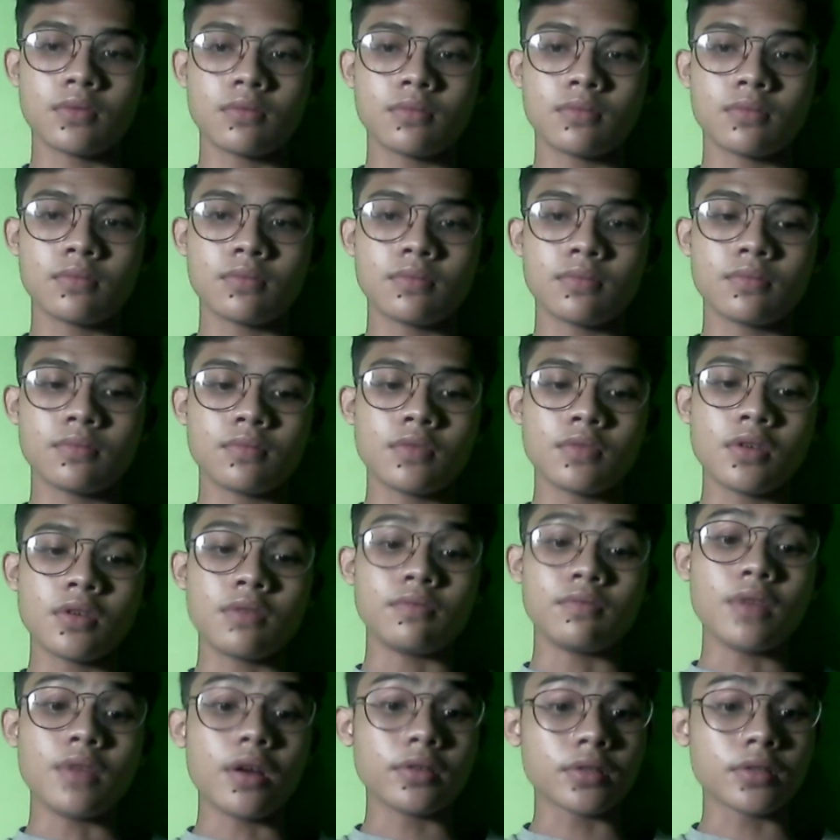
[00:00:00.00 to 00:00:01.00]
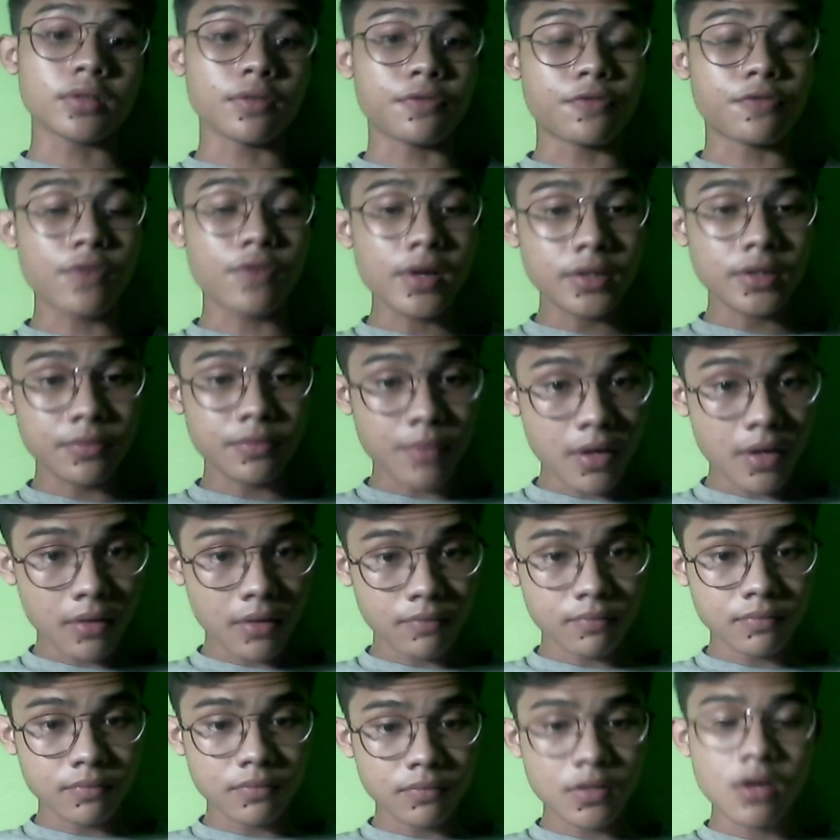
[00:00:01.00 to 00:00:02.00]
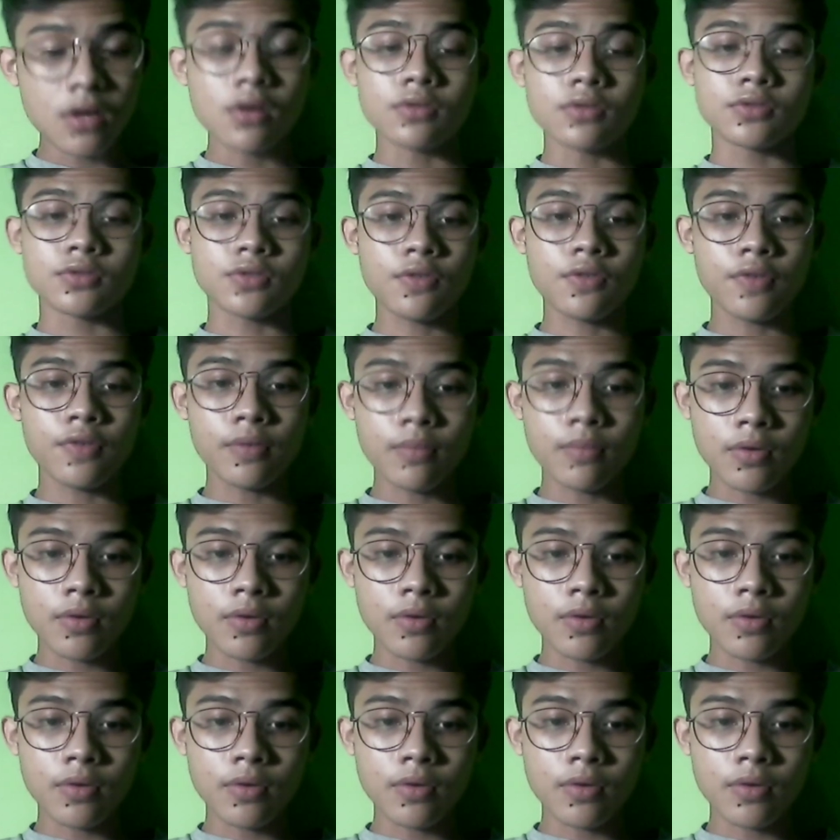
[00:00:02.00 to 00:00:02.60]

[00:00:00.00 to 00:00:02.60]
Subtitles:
sophomore, junior, and senior.